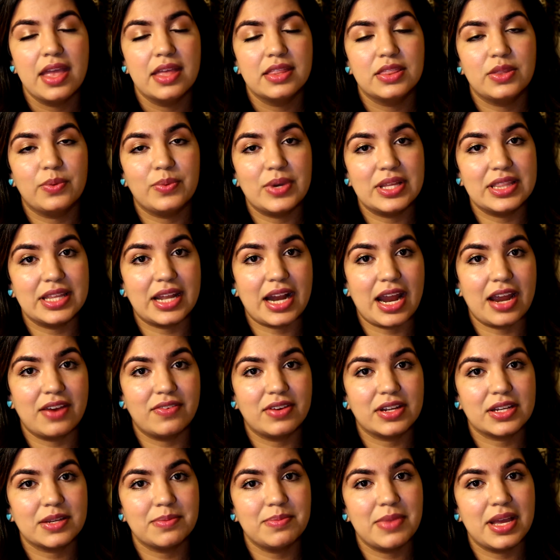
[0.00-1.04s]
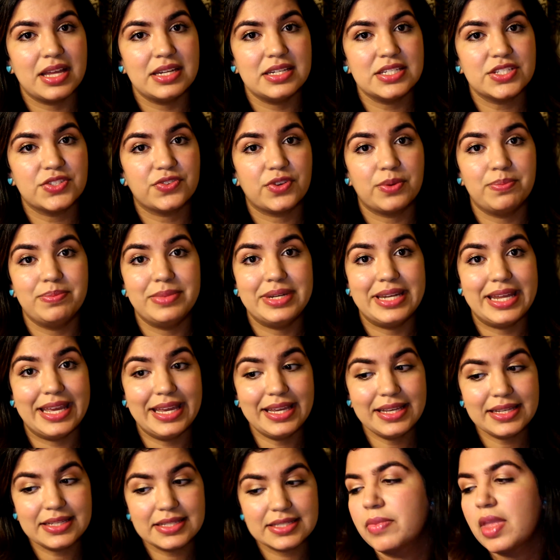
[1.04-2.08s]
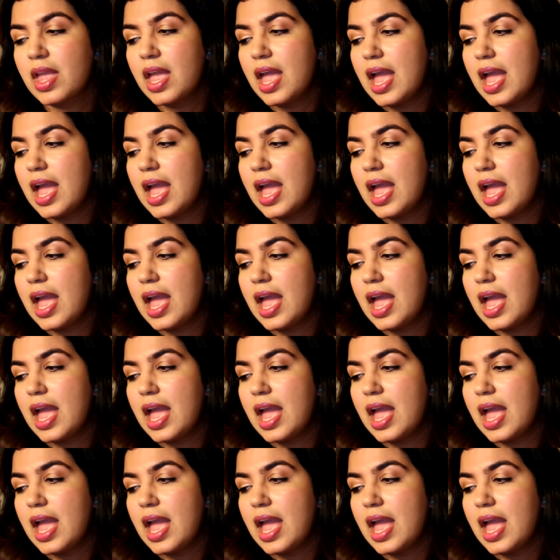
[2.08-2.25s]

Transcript: The one that I recommend is from NYX.